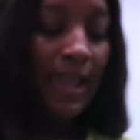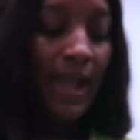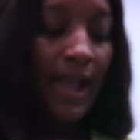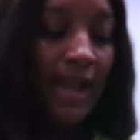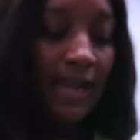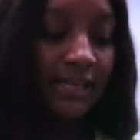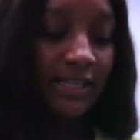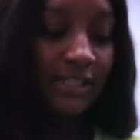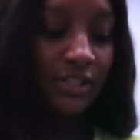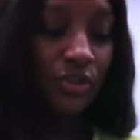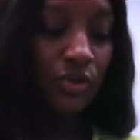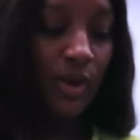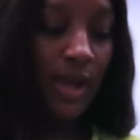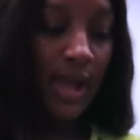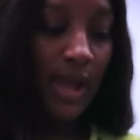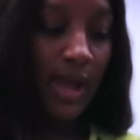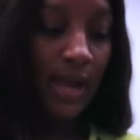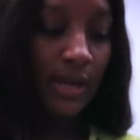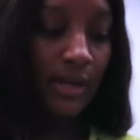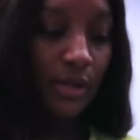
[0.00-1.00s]
i need to
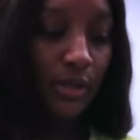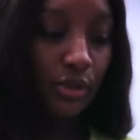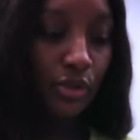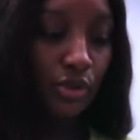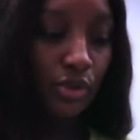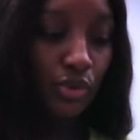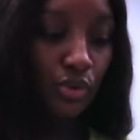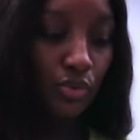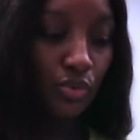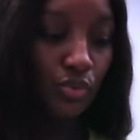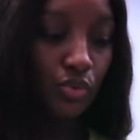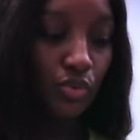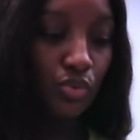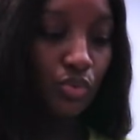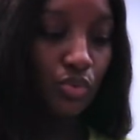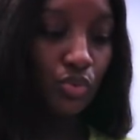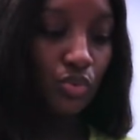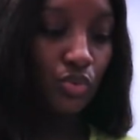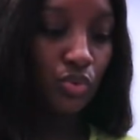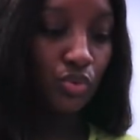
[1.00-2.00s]
add
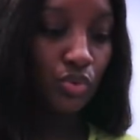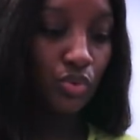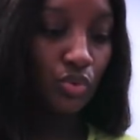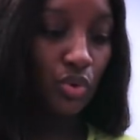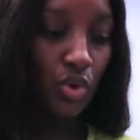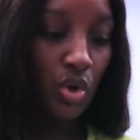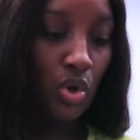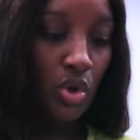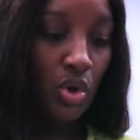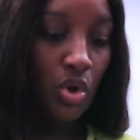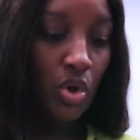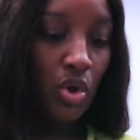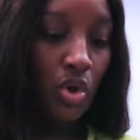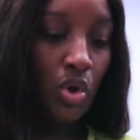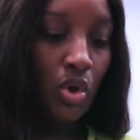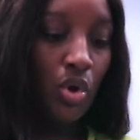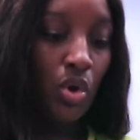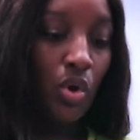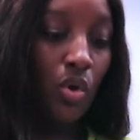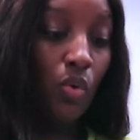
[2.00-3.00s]
two
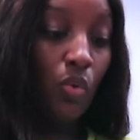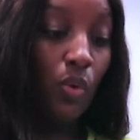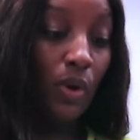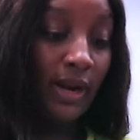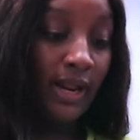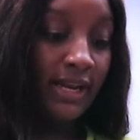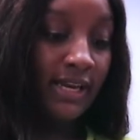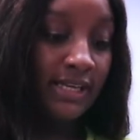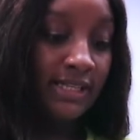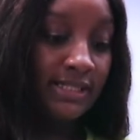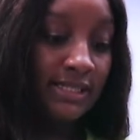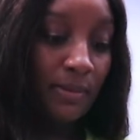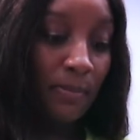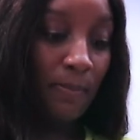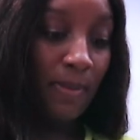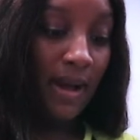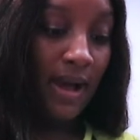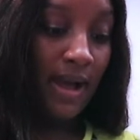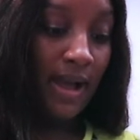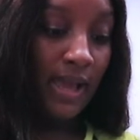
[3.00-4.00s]
what I need to
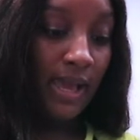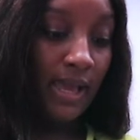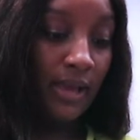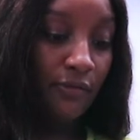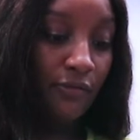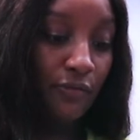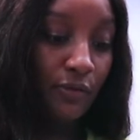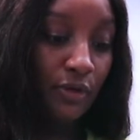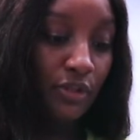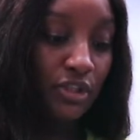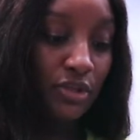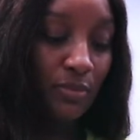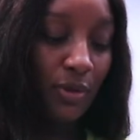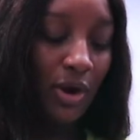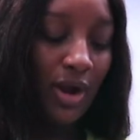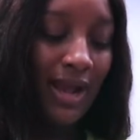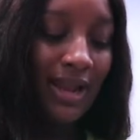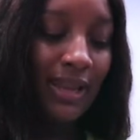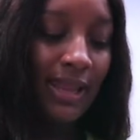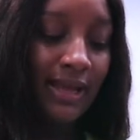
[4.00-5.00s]
buy for
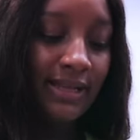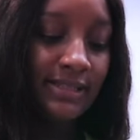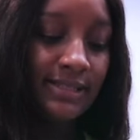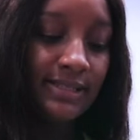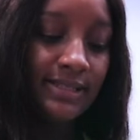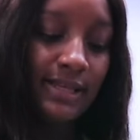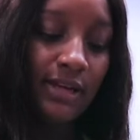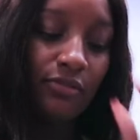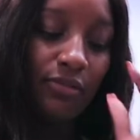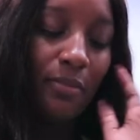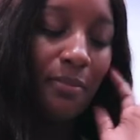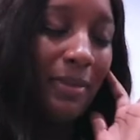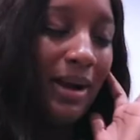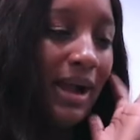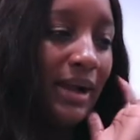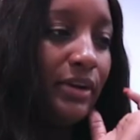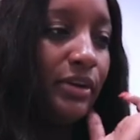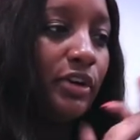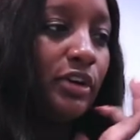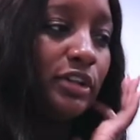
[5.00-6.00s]
tomorrow. I like to set
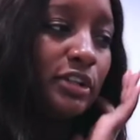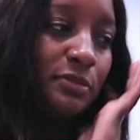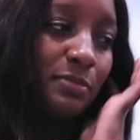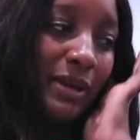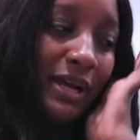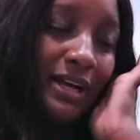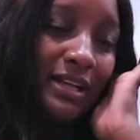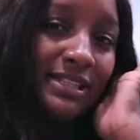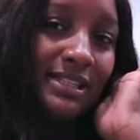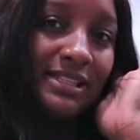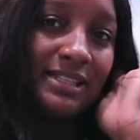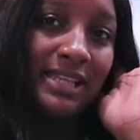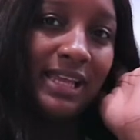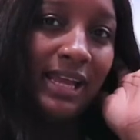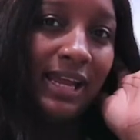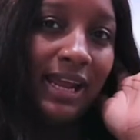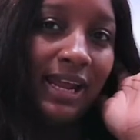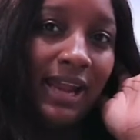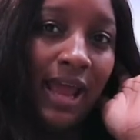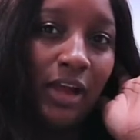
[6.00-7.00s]
reminders because
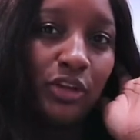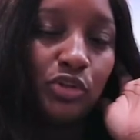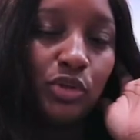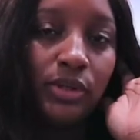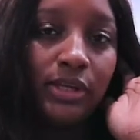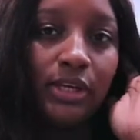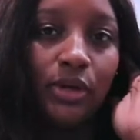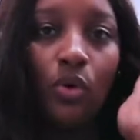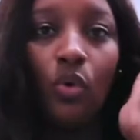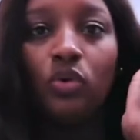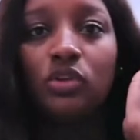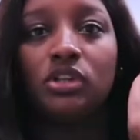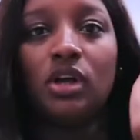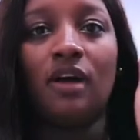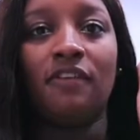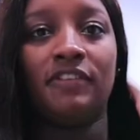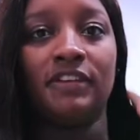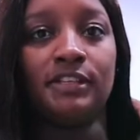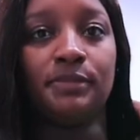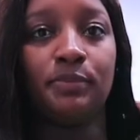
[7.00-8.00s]
it actually goes
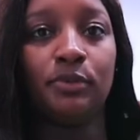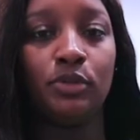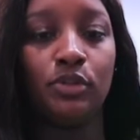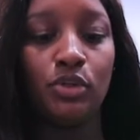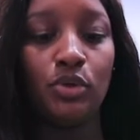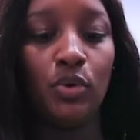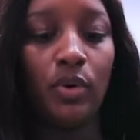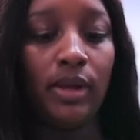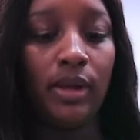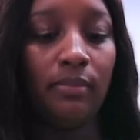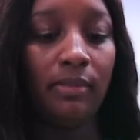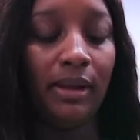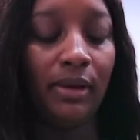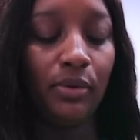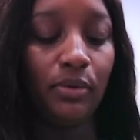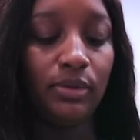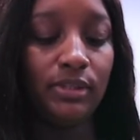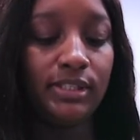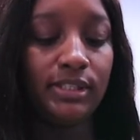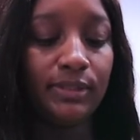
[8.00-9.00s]
off as opposed to going in my
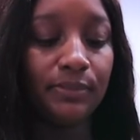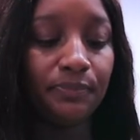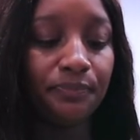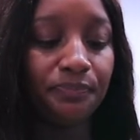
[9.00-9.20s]
notes.